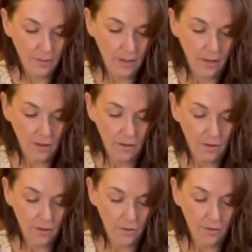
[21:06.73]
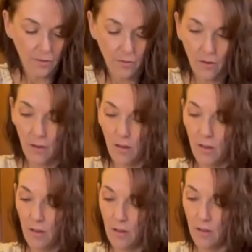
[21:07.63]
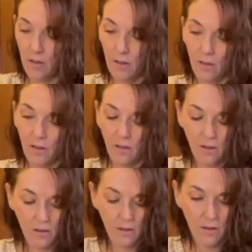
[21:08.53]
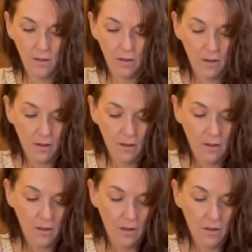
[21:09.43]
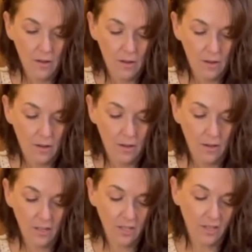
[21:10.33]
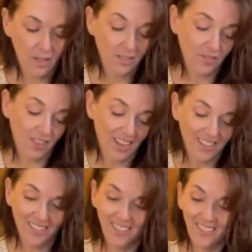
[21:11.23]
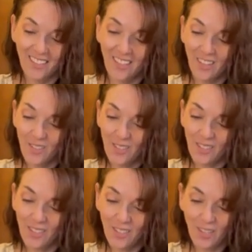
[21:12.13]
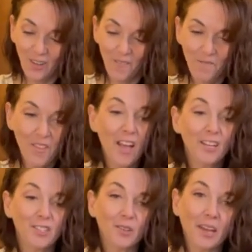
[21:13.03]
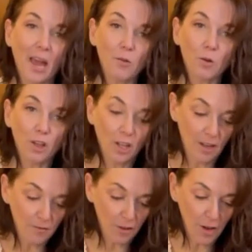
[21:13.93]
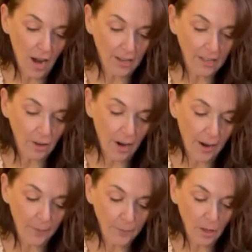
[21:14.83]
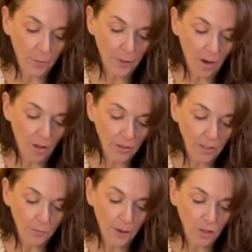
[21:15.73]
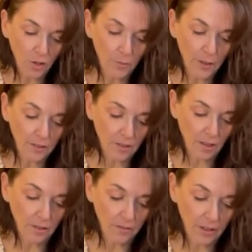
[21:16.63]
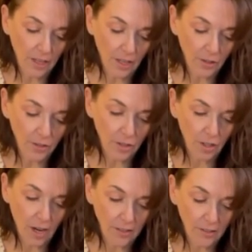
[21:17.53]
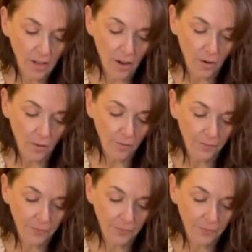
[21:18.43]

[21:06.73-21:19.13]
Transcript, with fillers: Go. It's fun to use this too. So again, we're looking for 90 grams. I'll put all these measurements on the video so you guys know.